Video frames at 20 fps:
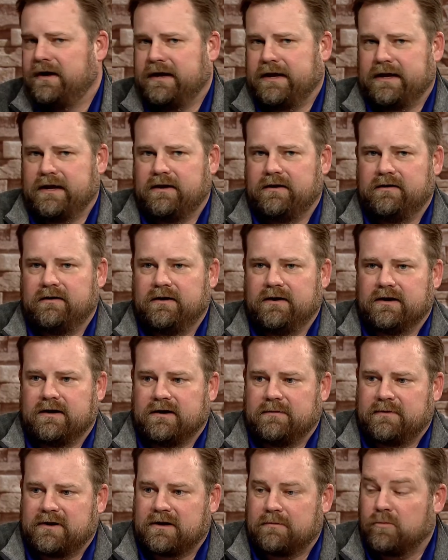And
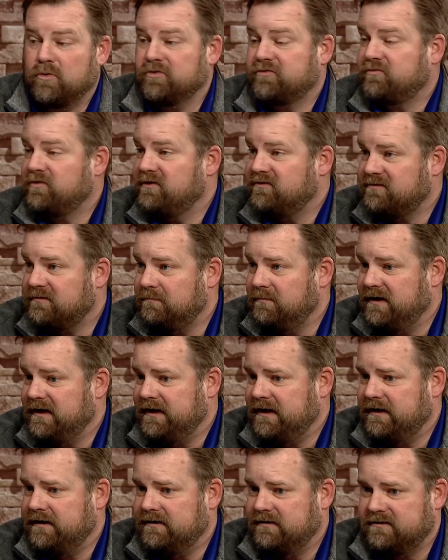um, at our most recent
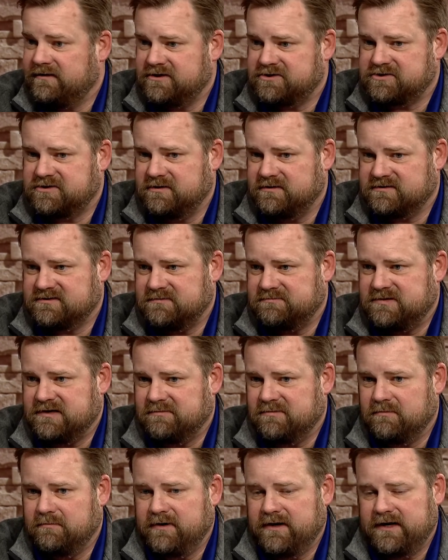meeting, in addition to the
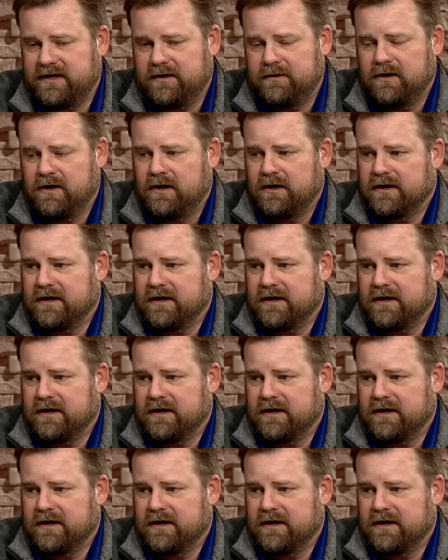September meeting,